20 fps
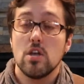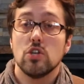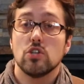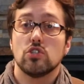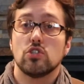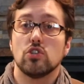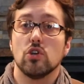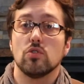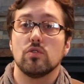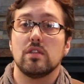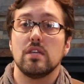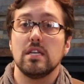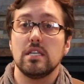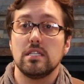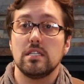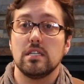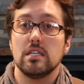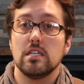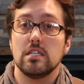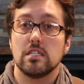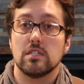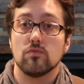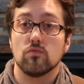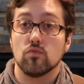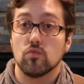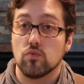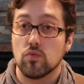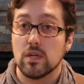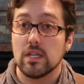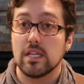So this is
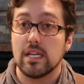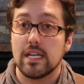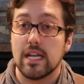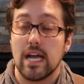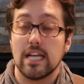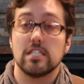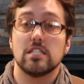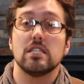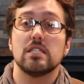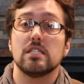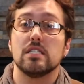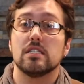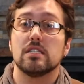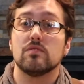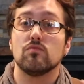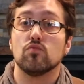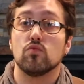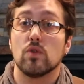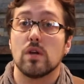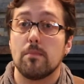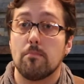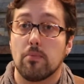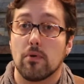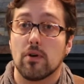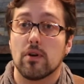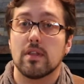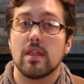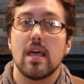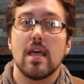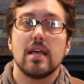really nice. This is
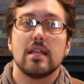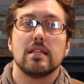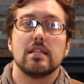rebirth.